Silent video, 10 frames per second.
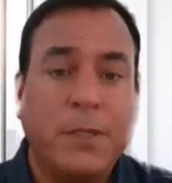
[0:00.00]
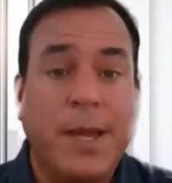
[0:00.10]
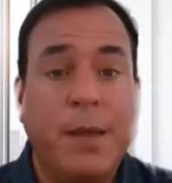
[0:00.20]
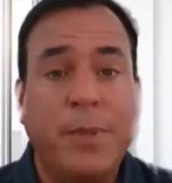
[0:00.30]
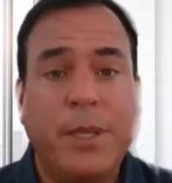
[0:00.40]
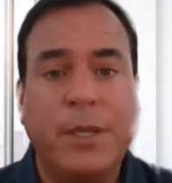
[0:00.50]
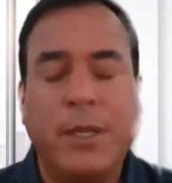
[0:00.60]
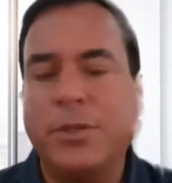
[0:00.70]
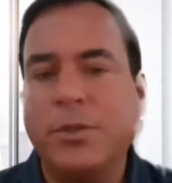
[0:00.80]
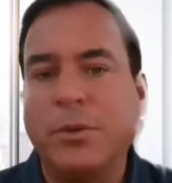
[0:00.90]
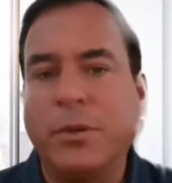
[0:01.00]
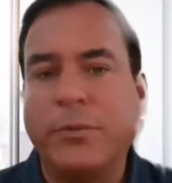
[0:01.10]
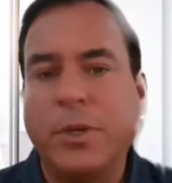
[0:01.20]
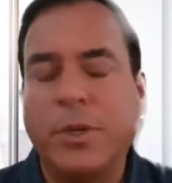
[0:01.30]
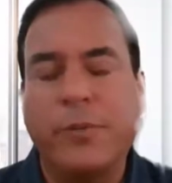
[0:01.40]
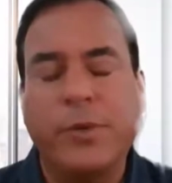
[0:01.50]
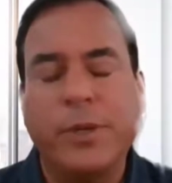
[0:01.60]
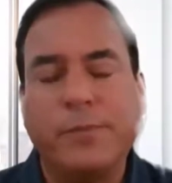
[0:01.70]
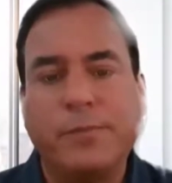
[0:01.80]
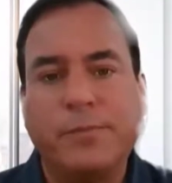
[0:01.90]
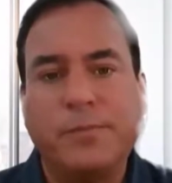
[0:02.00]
timing and nature of recovery?